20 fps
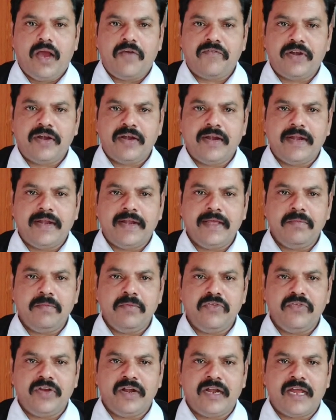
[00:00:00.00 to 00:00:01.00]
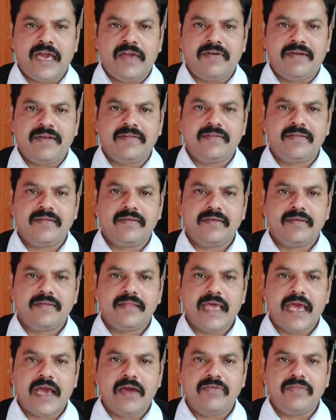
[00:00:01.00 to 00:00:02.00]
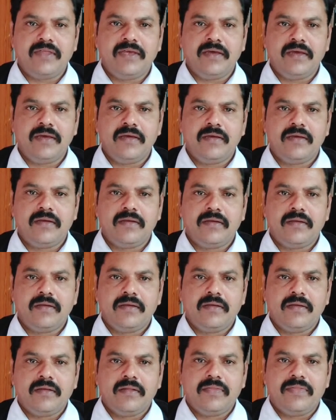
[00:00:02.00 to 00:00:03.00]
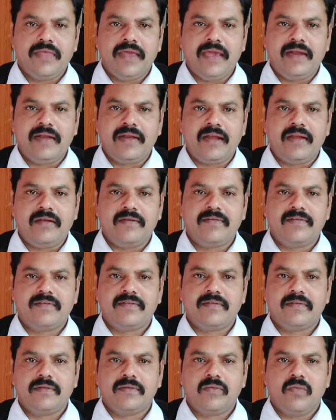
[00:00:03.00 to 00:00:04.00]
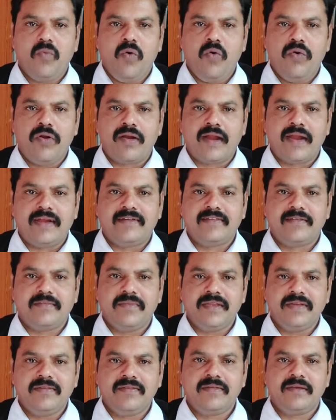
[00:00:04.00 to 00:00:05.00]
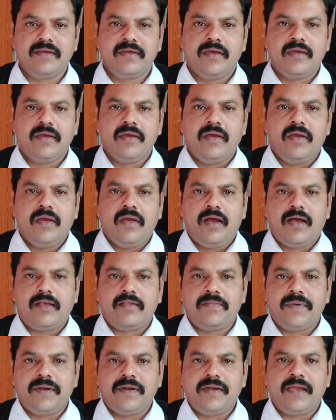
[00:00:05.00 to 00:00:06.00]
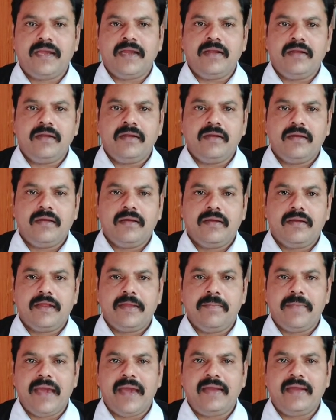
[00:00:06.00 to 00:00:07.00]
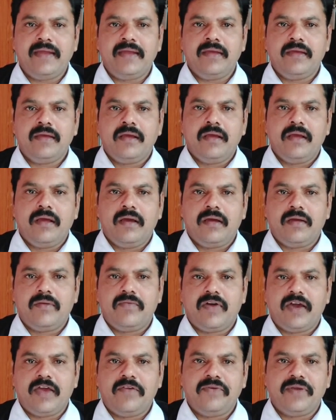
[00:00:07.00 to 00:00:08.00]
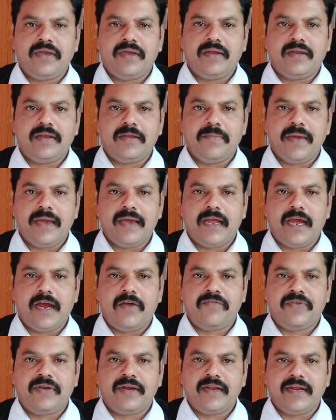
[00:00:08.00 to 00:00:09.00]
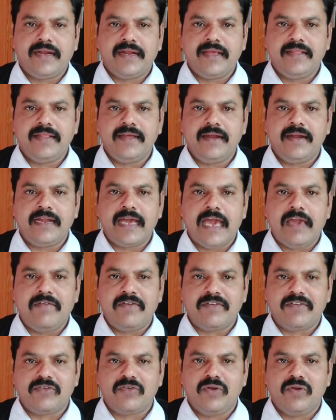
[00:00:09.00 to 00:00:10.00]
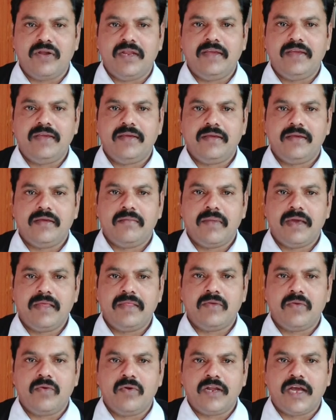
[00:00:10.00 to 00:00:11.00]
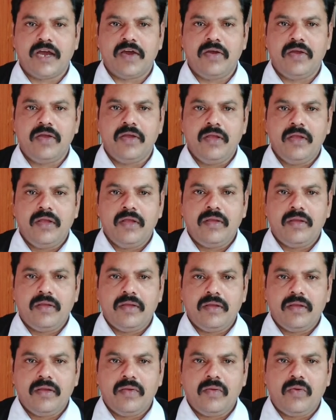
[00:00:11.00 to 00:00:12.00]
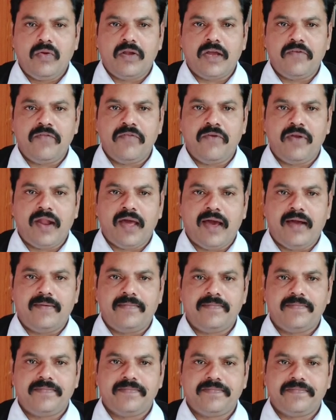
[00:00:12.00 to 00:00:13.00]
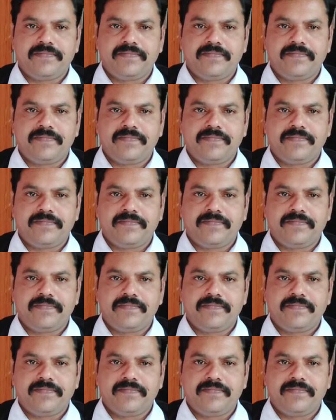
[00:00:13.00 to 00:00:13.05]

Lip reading: After getting mutual divorce, they have their rights, own rights. Means husband can remarry or wife can remarry after getting the divorce only by the court of law